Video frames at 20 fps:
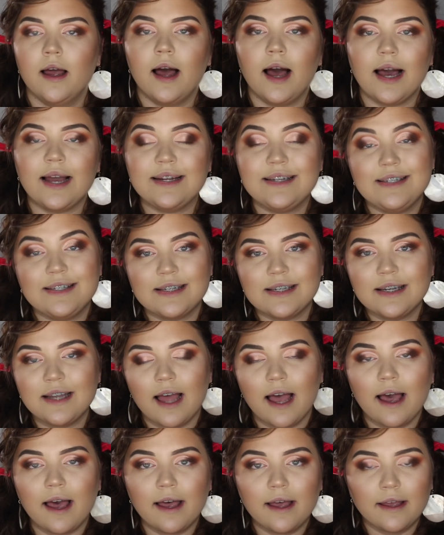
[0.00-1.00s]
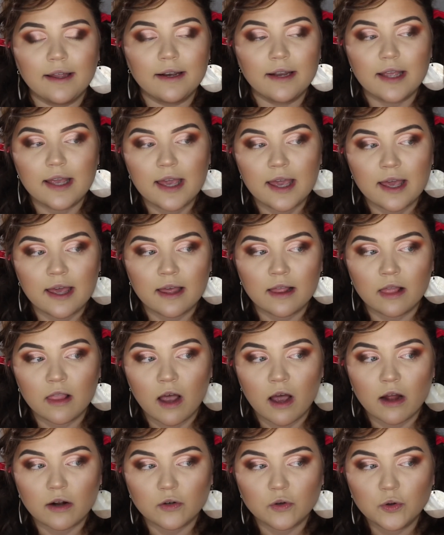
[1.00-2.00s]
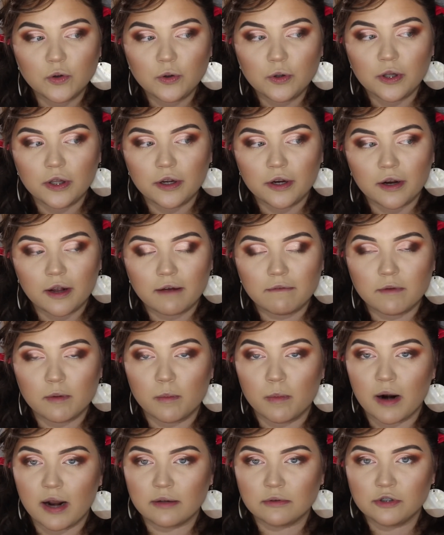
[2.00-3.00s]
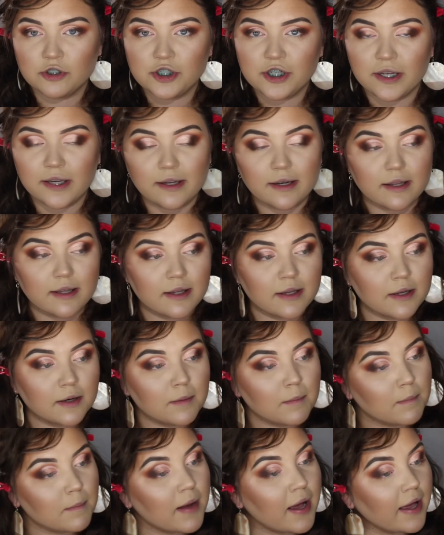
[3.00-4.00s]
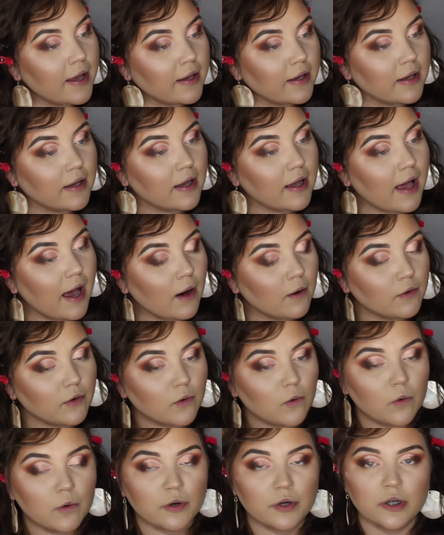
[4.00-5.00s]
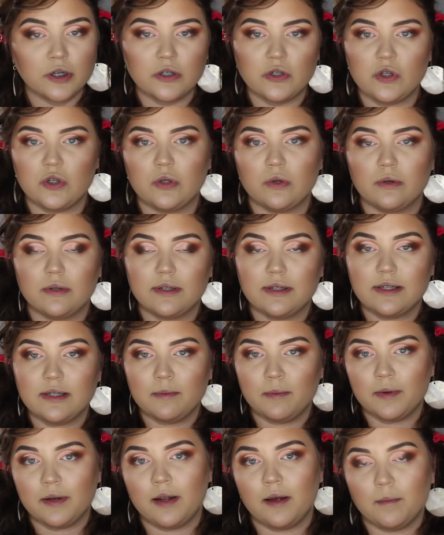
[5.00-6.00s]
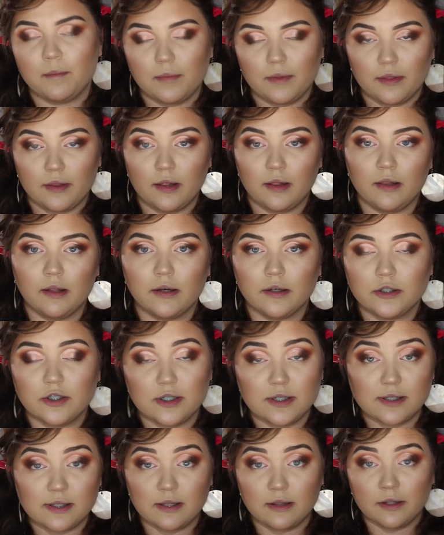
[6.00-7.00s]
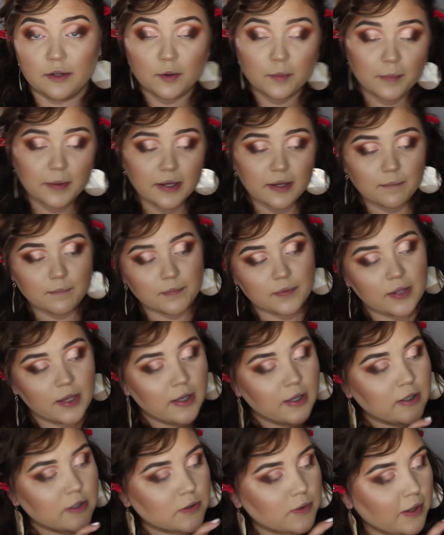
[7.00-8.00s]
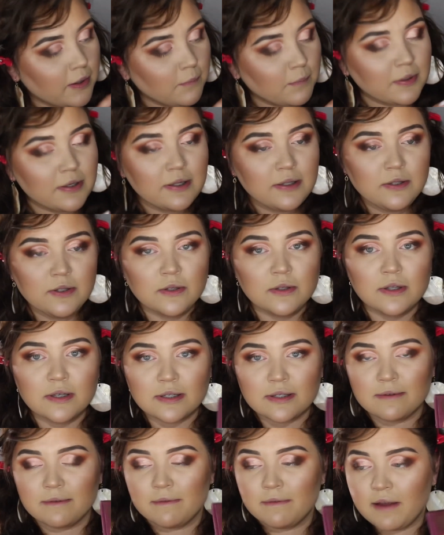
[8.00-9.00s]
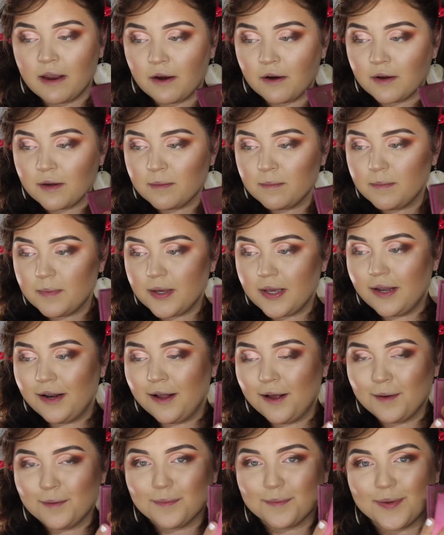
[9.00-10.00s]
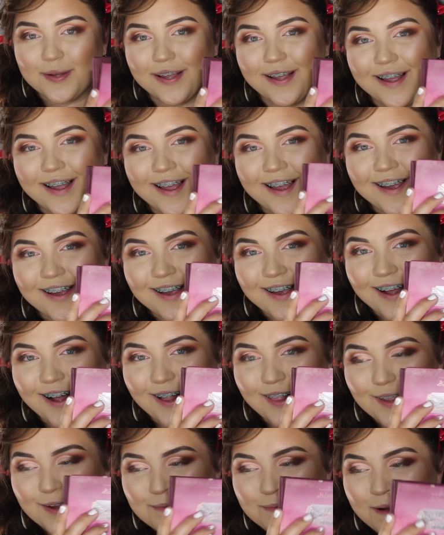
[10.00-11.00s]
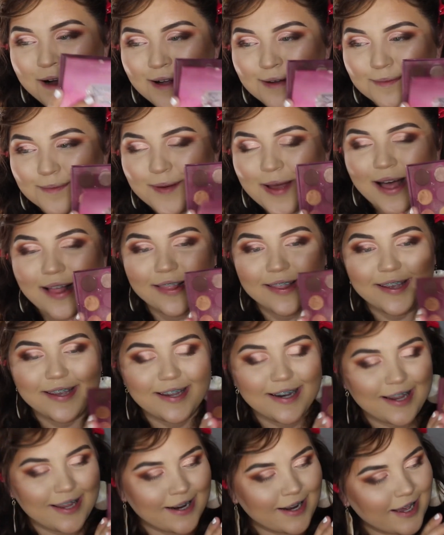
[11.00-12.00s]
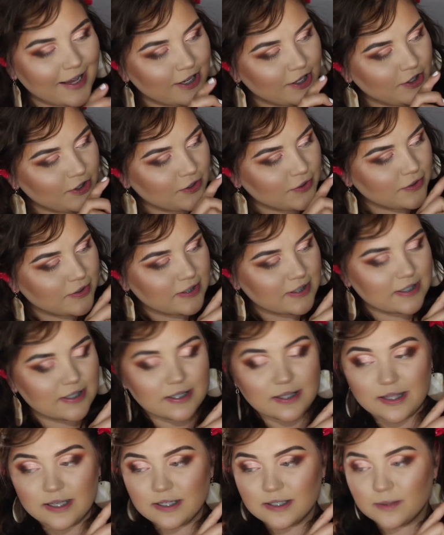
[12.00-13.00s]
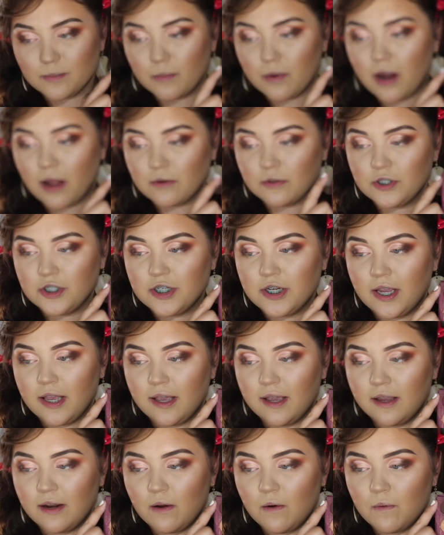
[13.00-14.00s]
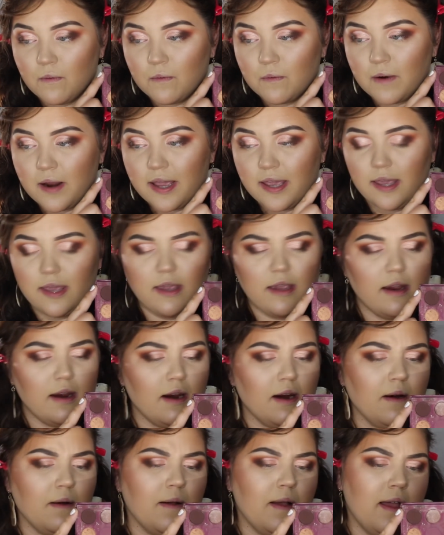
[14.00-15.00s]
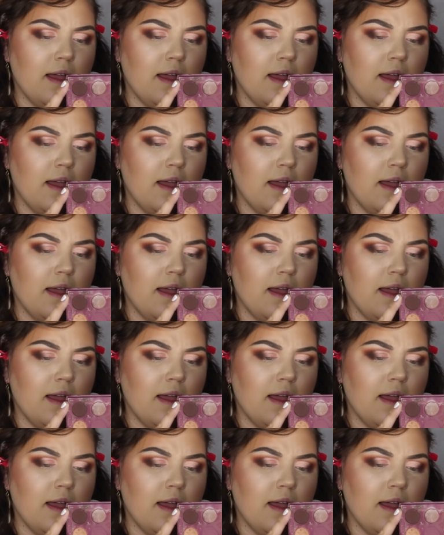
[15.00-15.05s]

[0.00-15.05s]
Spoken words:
I did add a lot cooler of a brown shade in my outer corner to deepen up the look just a little bit. So I went into this very beat up ColourPop palette and I used this brown shade right here.